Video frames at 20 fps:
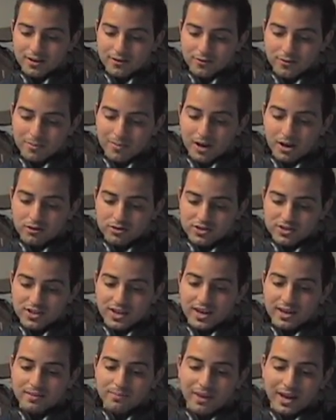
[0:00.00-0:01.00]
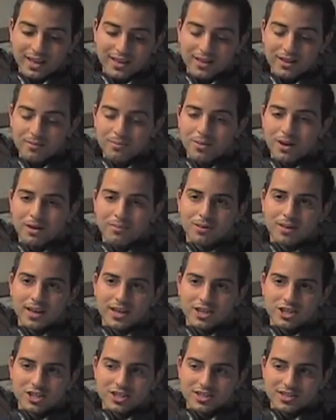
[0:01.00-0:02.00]
from outside my little bubble,
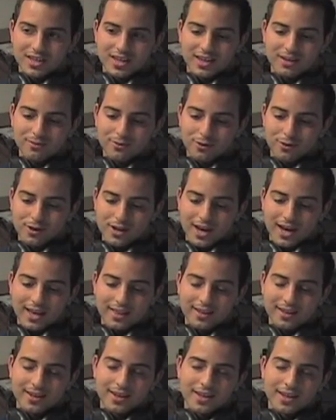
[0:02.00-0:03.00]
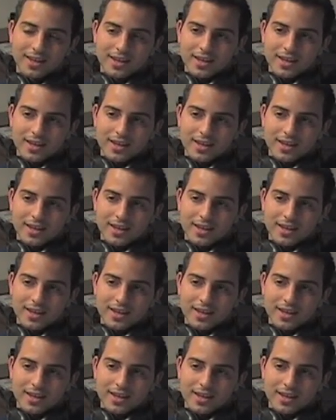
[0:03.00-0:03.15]
I should say, in Rhode Island.